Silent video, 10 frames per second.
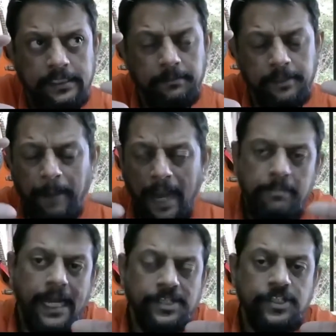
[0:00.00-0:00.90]
the
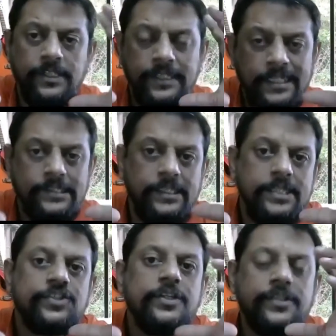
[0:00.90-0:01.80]
Bible, as it lists
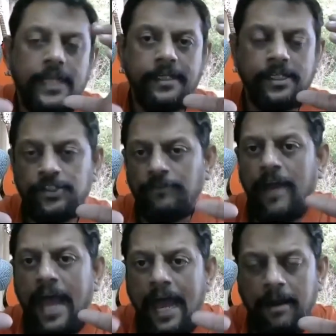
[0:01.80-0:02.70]
these descendants of
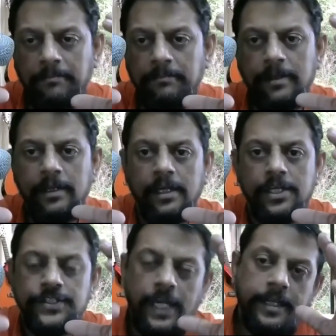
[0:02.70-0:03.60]
Ham,
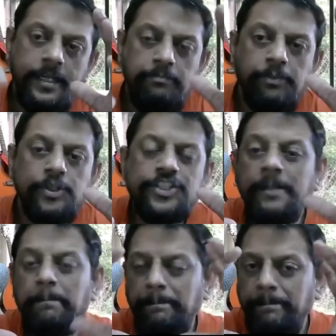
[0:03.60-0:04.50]
suddenly puts
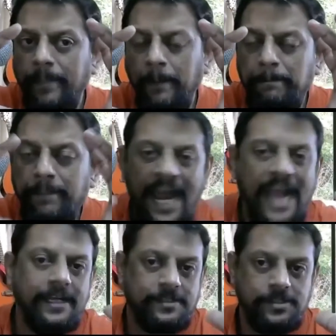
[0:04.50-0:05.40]
up a
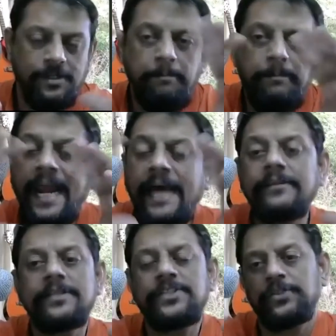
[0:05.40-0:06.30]
bracket, a
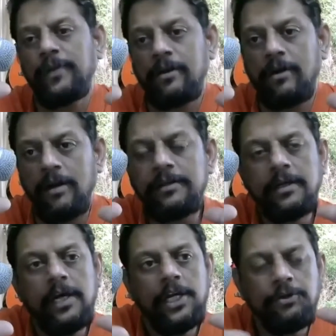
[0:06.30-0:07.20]
parenthesis, we call it,
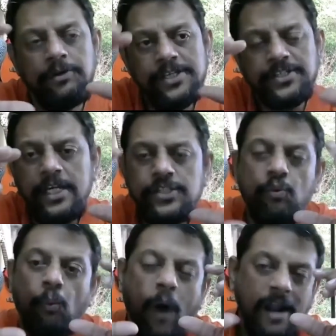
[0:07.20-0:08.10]
to discuss
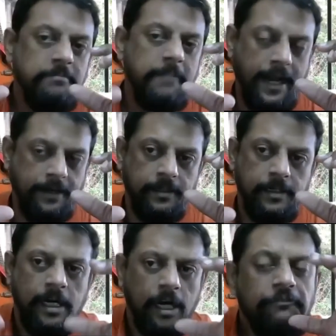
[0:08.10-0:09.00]
one man,
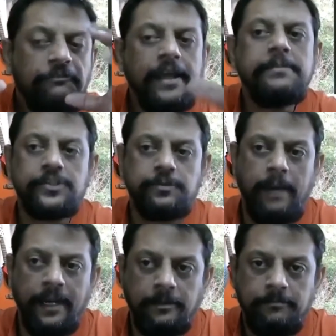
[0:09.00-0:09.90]
a famous
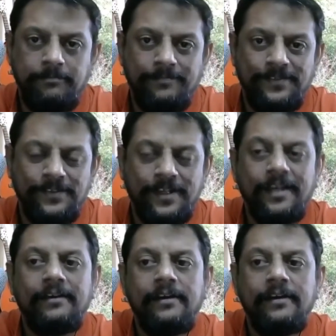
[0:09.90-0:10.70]
man. Okay.